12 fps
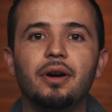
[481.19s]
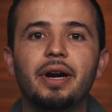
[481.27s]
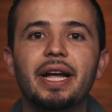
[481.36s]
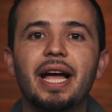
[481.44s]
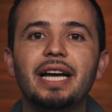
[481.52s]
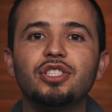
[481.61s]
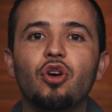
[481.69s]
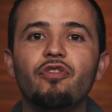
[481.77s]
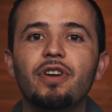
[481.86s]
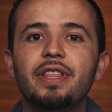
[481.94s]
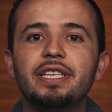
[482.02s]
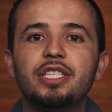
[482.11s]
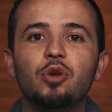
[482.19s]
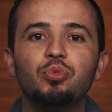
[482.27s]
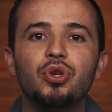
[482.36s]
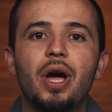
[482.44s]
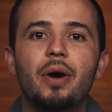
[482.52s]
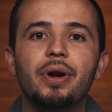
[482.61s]
All right, guys, hopefully this
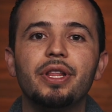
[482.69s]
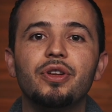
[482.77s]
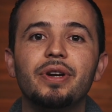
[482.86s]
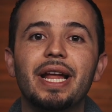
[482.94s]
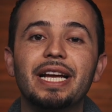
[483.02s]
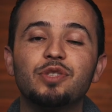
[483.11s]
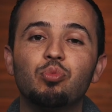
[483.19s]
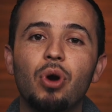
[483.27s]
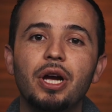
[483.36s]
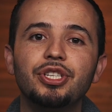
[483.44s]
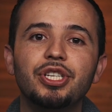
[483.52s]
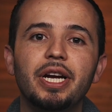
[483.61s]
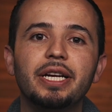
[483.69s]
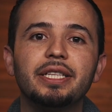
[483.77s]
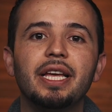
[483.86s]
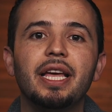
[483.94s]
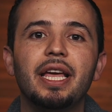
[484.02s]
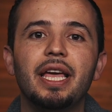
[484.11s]
helps you out in your next
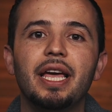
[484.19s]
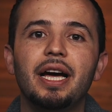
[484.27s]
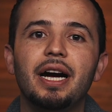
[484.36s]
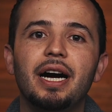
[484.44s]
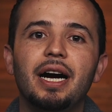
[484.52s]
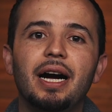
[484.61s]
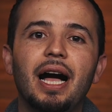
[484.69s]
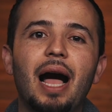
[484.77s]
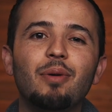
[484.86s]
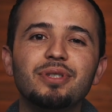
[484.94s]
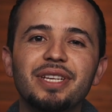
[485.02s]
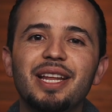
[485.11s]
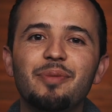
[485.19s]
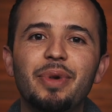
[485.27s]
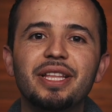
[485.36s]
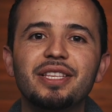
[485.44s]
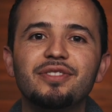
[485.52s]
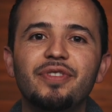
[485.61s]
project. Uh, I wasn't gonna
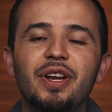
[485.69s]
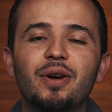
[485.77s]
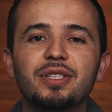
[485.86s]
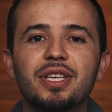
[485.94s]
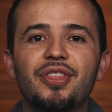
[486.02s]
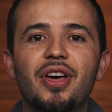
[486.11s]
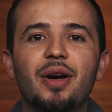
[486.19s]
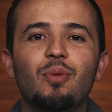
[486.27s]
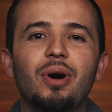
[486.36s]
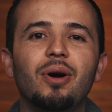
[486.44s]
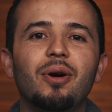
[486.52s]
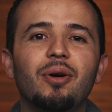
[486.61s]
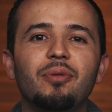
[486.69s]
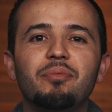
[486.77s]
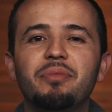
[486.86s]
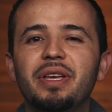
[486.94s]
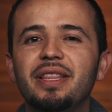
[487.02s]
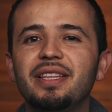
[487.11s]
make this video because I thought, well,
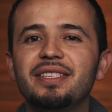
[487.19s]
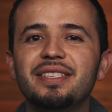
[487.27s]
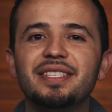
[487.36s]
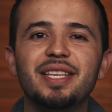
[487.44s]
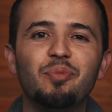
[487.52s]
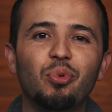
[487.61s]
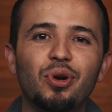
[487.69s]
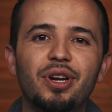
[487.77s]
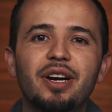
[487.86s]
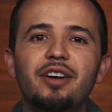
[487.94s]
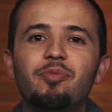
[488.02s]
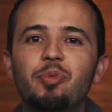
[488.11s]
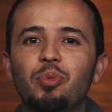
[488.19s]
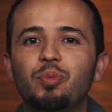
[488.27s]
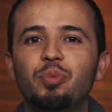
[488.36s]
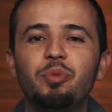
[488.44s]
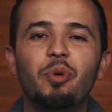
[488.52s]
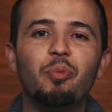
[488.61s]
this is simple enough.
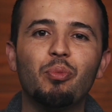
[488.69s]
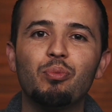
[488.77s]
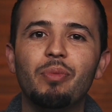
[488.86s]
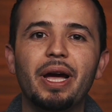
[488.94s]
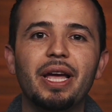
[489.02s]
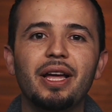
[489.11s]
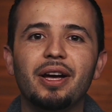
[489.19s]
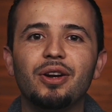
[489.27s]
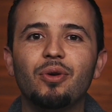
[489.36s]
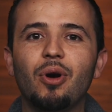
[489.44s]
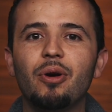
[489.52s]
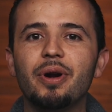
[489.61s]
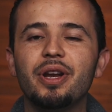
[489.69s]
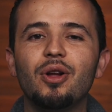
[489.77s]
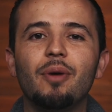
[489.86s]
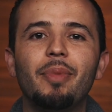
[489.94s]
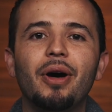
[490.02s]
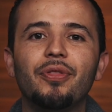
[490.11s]
People might already
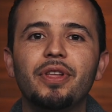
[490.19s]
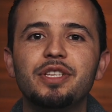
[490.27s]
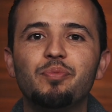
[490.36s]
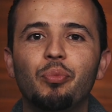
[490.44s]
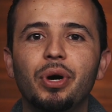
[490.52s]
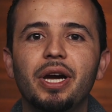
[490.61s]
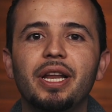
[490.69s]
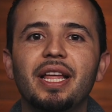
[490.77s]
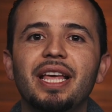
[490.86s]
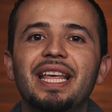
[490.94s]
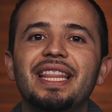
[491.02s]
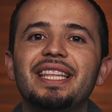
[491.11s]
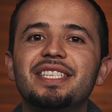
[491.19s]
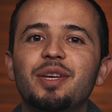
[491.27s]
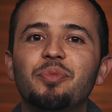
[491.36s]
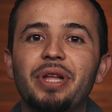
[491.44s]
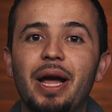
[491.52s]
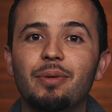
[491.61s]
know about this, but this is
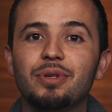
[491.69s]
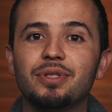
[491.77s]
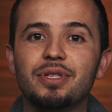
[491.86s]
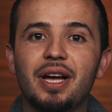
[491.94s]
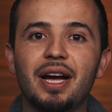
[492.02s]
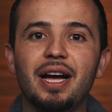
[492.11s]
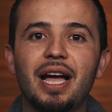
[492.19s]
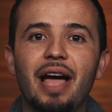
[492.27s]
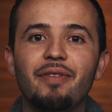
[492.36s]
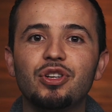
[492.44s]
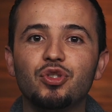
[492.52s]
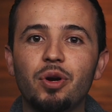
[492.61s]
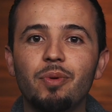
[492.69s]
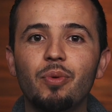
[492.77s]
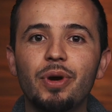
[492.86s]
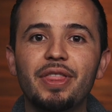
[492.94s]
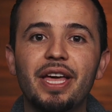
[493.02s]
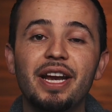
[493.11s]
something I was uh, having trouble
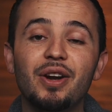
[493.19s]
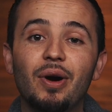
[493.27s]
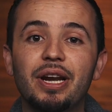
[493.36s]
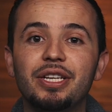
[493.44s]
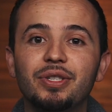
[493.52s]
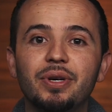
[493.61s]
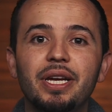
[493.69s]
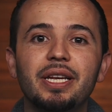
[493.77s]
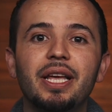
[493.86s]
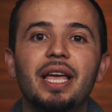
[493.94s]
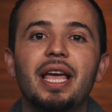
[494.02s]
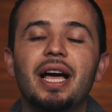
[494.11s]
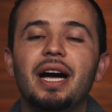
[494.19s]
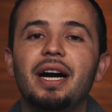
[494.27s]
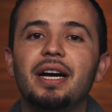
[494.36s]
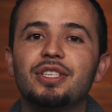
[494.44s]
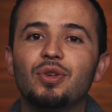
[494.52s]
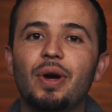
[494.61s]
with. I didn't know how to do it.
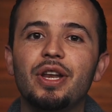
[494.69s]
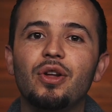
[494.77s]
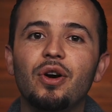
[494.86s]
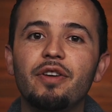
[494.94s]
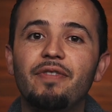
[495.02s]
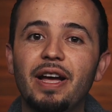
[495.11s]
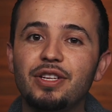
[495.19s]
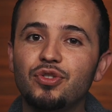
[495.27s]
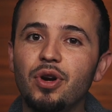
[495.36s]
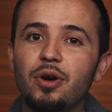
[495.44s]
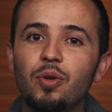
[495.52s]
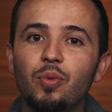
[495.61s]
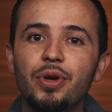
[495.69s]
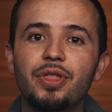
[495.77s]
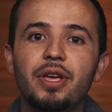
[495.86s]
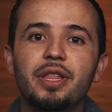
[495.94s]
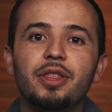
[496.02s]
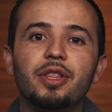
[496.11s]
Uh, so I know if I struggle
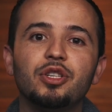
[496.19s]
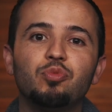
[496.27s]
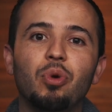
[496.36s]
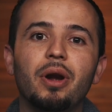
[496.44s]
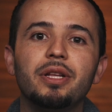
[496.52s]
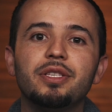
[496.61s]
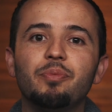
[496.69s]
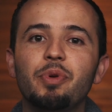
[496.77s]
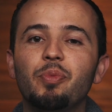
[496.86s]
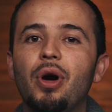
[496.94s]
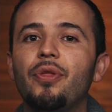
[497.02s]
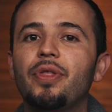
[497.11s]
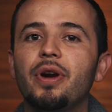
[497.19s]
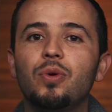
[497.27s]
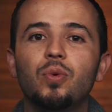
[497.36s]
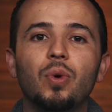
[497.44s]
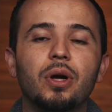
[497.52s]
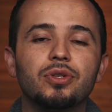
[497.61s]
with it, there's probably some people out there
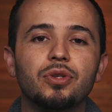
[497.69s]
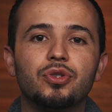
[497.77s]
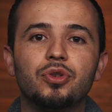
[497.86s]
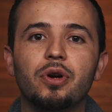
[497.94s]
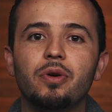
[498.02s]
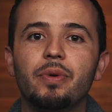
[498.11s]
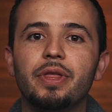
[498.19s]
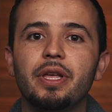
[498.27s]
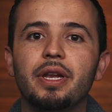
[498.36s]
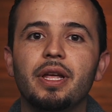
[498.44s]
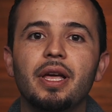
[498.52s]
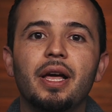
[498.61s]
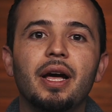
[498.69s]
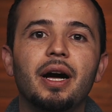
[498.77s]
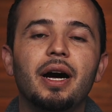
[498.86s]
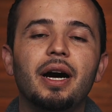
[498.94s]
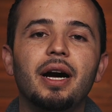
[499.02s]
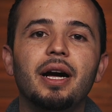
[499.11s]
who also struggle with it.
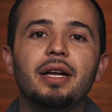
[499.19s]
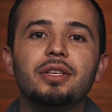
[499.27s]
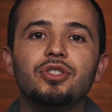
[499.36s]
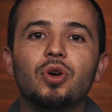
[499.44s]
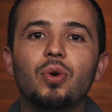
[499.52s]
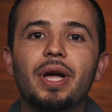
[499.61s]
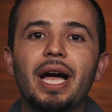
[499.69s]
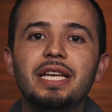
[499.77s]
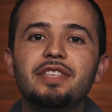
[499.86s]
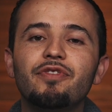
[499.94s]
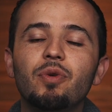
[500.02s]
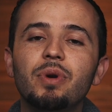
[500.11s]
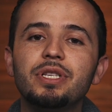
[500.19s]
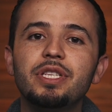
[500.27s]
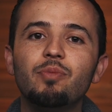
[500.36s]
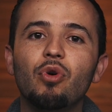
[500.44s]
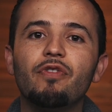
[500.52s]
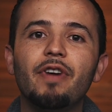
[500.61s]
Uh, so guys, if you want to
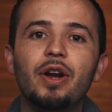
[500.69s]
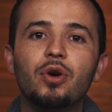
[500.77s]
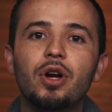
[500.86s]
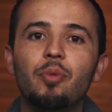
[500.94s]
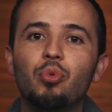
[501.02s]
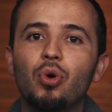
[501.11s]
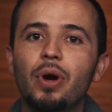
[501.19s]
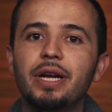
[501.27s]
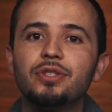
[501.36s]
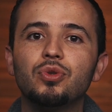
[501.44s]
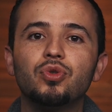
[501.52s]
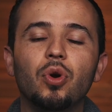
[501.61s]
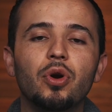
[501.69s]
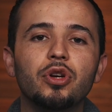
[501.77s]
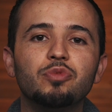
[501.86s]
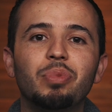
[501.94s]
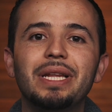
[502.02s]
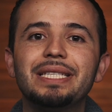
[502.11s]
see more Final Cut Pro X
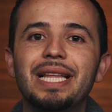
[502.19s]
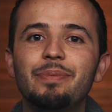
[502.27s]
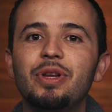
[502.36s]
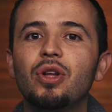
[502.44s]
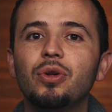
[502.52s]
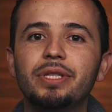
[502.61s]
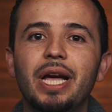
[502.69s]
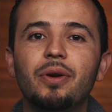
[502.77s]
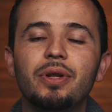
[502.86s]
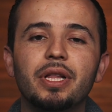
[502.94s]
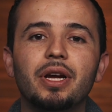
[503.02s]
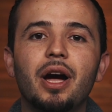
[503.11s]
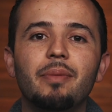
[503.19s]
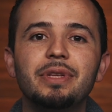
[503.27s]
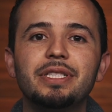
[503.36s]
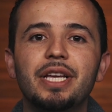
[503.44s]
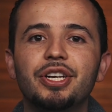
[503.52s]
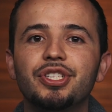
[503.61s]
tutorials, please let me know down in the
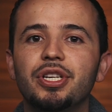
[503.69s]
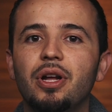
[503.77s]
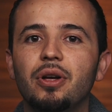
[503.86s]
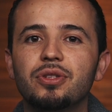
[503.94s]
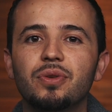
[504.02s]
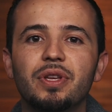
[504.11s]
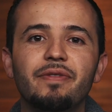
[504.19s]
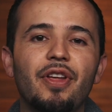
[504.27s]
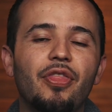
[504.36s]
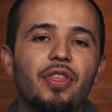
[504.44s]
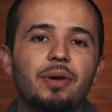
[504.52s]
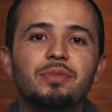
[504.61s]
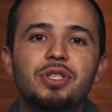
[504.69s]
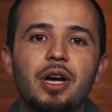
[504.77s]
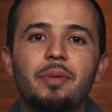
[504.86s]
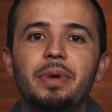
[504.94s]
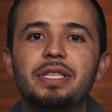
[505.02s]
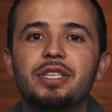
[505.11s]
comment section. Also give it a thumbs
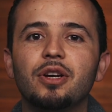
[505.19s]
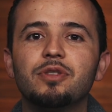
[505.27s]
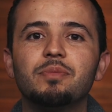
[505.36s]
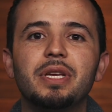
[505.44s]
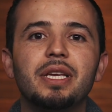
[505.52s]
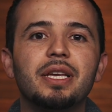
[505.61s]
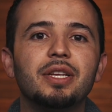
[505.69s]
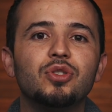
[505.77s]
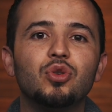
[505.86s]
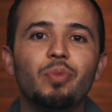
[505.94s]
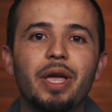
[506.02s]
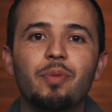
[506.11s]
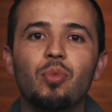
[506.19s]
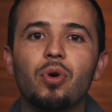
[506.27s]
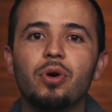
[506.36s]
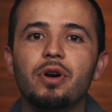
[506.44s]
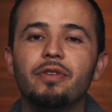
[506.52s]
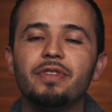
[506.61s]
up. It tells me to make
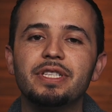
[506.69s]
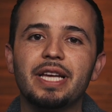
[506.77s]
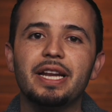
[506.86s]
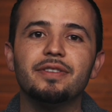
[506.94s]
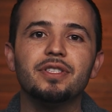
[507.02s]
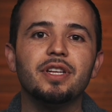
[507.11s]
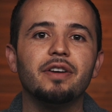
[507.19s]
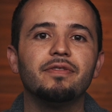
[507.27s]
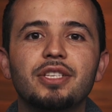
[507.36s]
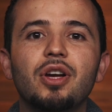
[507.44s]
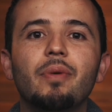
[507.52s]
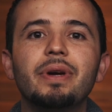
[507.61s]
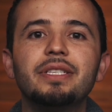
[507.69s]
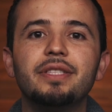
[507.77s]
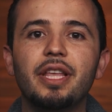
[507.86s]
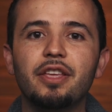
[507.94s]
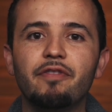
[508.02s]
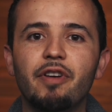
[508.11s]
more of this kind of stuff. As always,
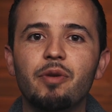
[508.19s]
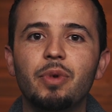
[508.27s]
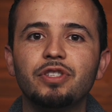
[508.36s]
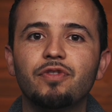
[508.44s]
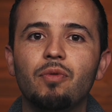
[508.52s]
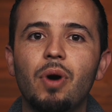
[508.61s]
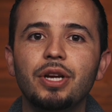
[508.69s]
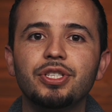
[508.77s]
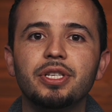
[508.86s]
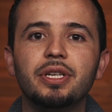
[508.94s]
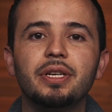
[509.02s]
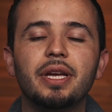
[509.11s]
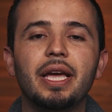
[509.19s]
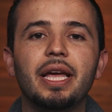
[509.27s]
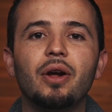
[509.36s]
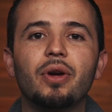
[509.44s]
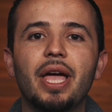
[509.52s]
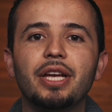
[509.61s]
thank you very much for watching
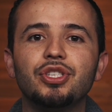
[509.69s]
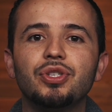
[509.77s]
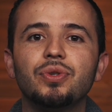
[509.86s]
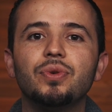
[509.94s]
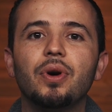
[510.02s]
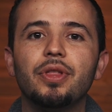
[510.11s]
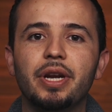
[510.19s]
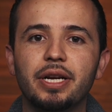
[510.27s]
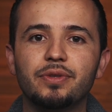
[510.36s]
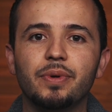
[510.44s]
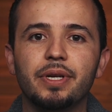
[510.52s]
and I'll catch you on the next